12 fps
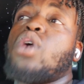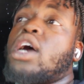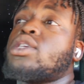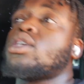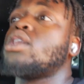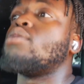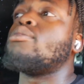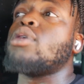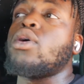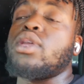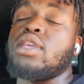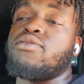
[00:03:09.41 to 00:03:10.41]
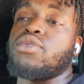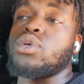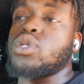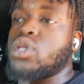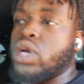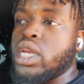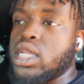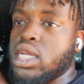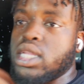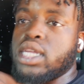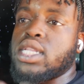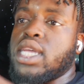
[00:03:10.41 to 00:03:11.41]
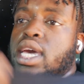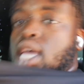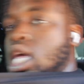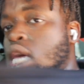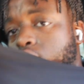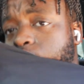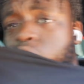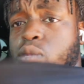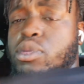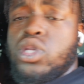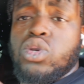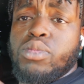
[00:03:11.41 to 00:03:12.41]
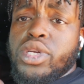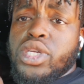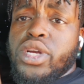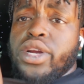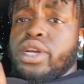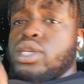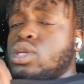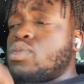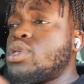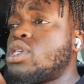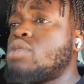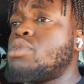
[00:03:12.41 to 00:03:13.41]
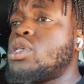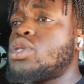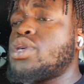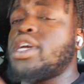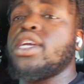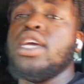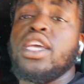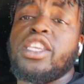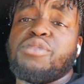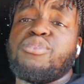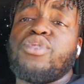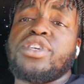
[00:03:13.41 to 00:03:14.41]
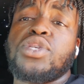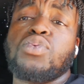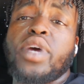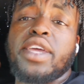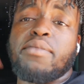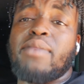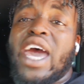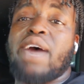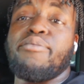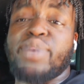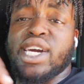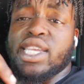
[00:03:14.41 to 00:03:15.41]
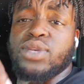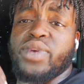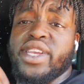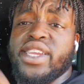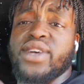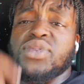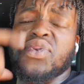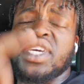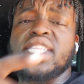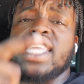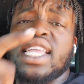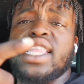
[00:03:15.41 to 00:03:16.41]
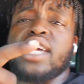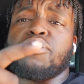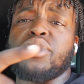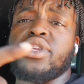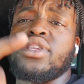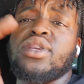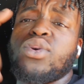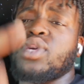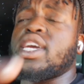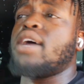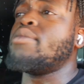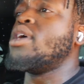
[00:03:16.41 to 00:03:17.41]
I shouldn't blow any fuses or anything like that. It shouldn't be too much current, so we should be straight. Your boy sweating mad buckets right now, so hit that like button, no cap.